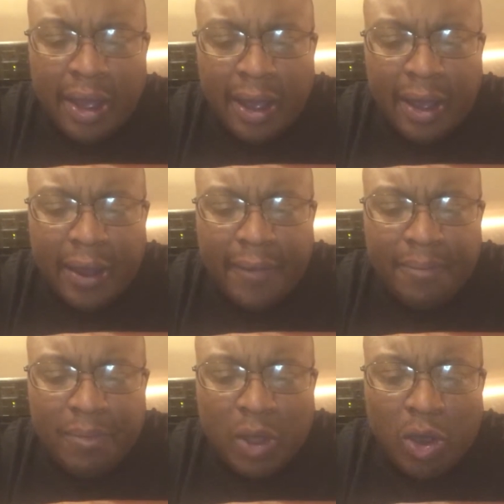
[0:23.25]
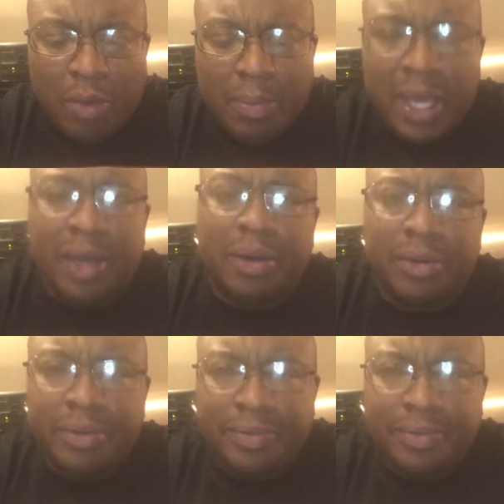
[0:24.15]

called MEAL.